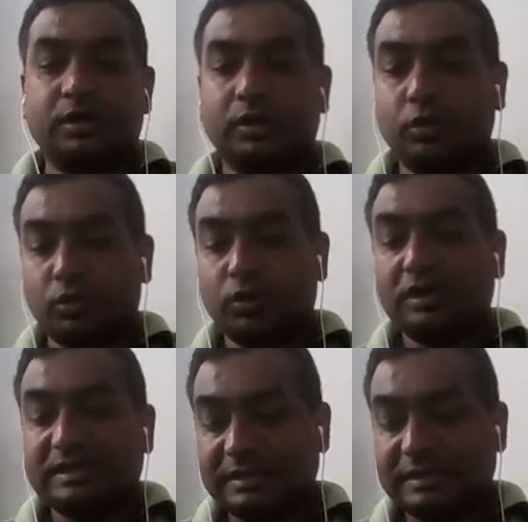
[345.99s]
Now,
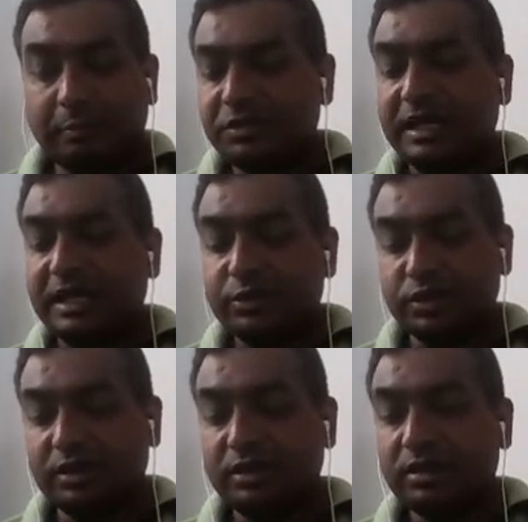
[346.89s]

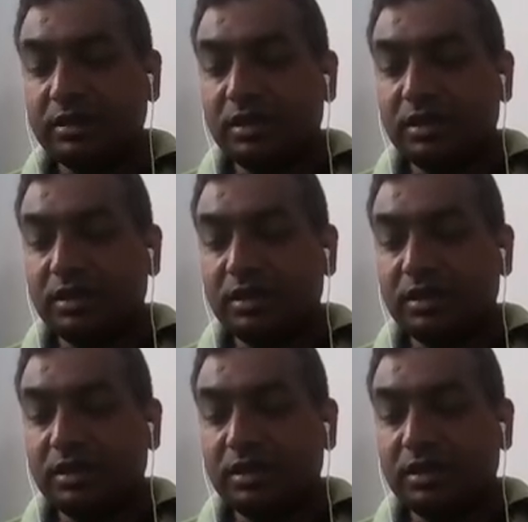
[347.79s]
substation